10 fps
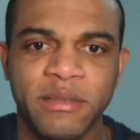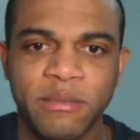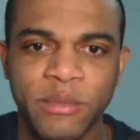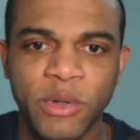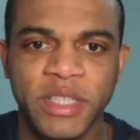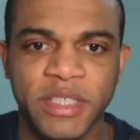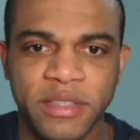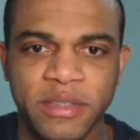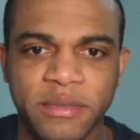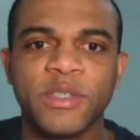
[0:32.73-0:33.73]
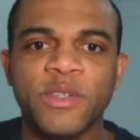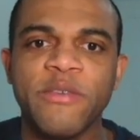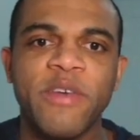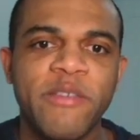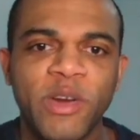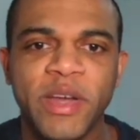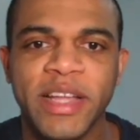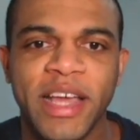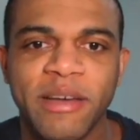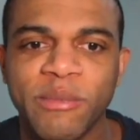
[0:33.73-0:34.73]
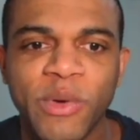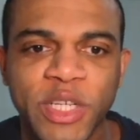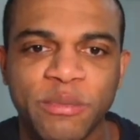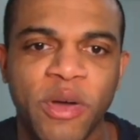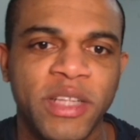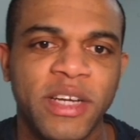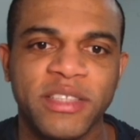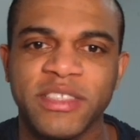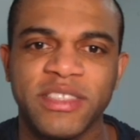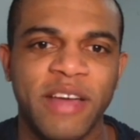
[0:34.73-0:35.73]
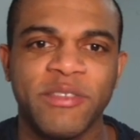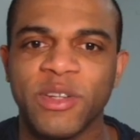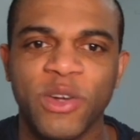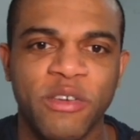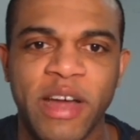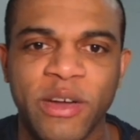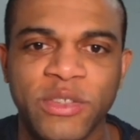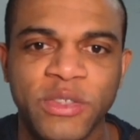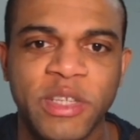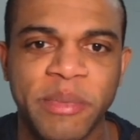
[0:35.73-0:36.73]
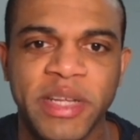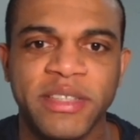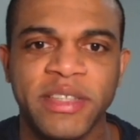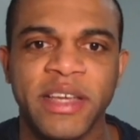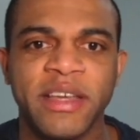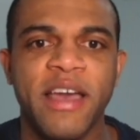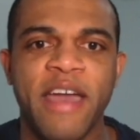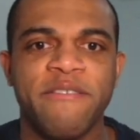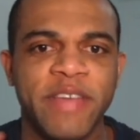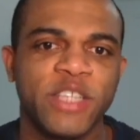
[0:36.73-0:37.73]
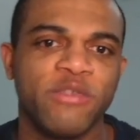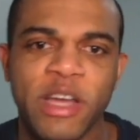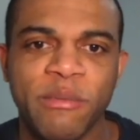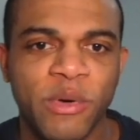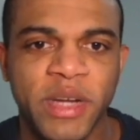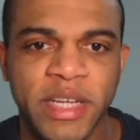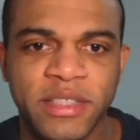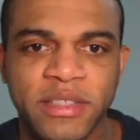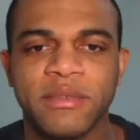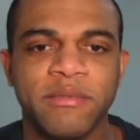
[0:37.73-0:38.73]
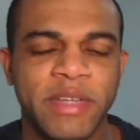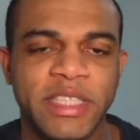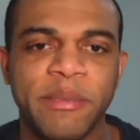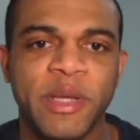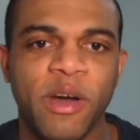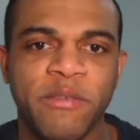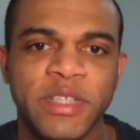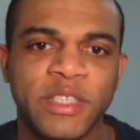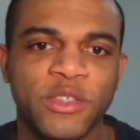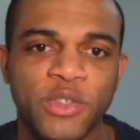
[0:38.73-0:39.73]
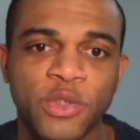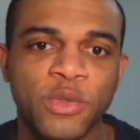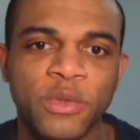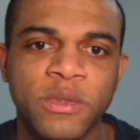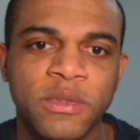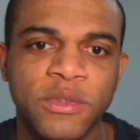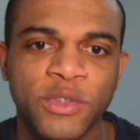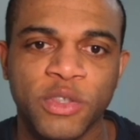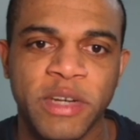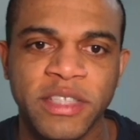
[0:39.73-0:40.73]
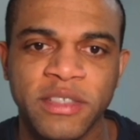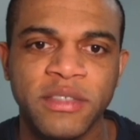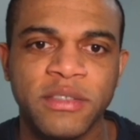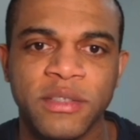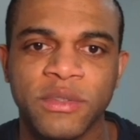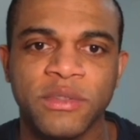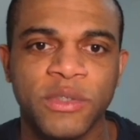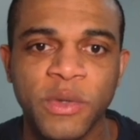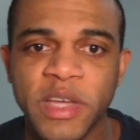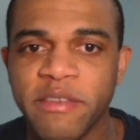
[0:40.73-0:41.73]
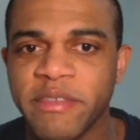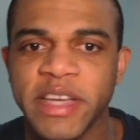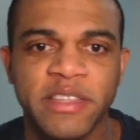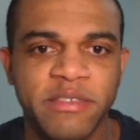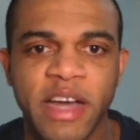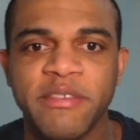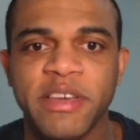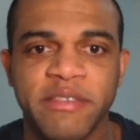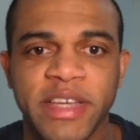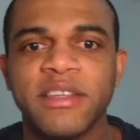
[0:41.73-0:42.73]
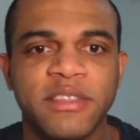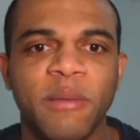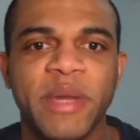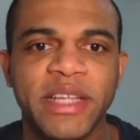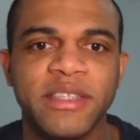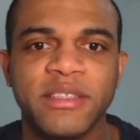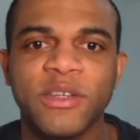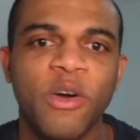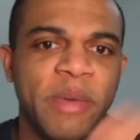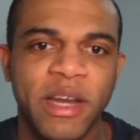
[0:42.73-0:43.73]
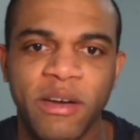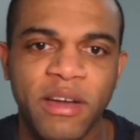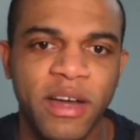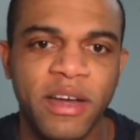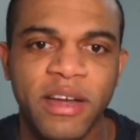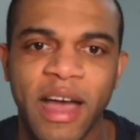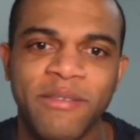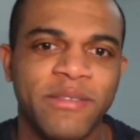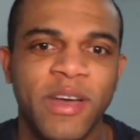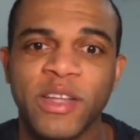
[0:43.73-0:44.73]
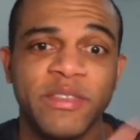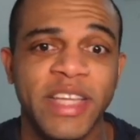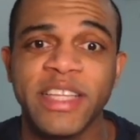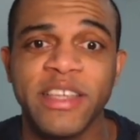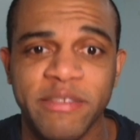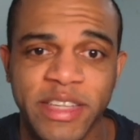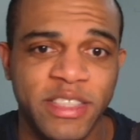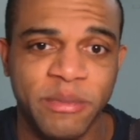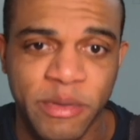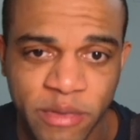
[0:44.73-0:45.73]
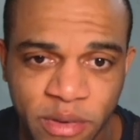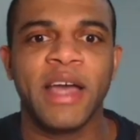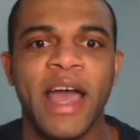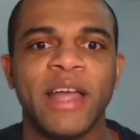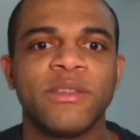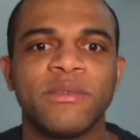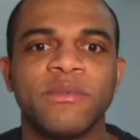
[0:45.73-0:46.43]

mortgages. So if you're ever looking at mortgage products and just having a look around, you typically see a fixed rate mortgage. They're typically offered in two durations, so 2-year fixed, 5-year fixed. Some lenders go a bit longer. I've heard of 10-year fixes before. And